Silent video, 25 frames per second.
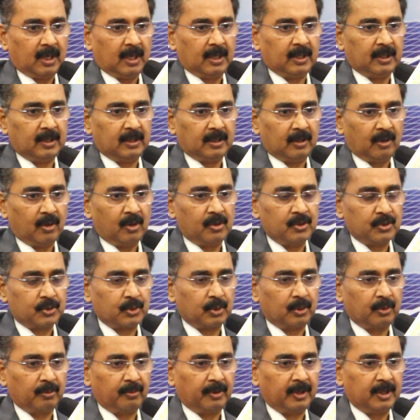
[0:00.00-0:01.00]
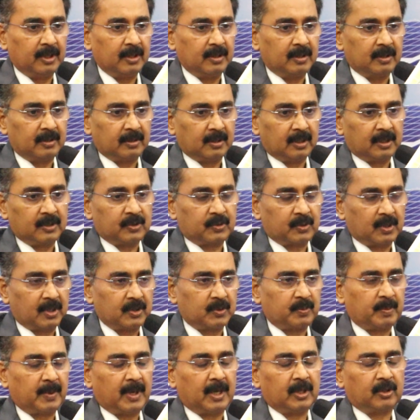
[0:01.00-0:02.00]
and onshore wind
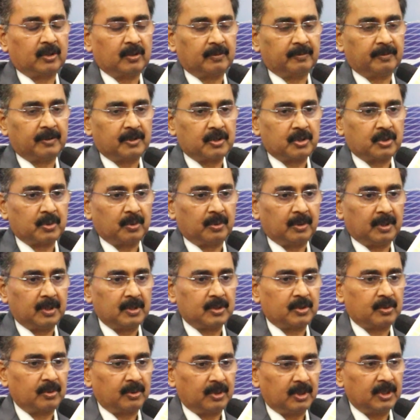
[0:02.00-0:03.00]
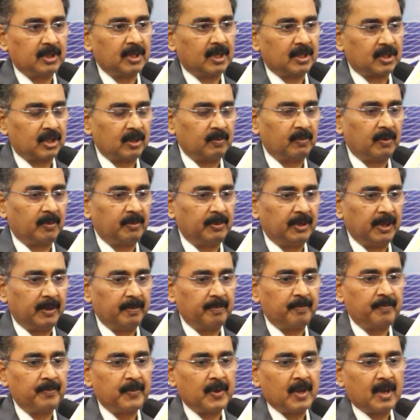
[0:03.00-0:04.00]
as part of a storage. So these are some of
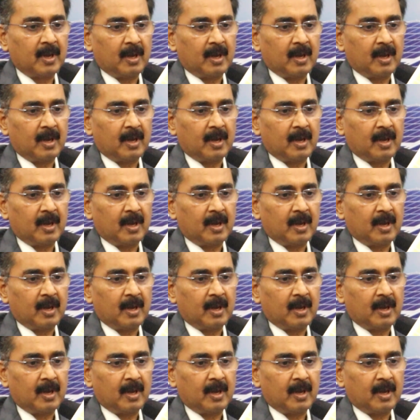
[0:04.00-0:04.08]
them.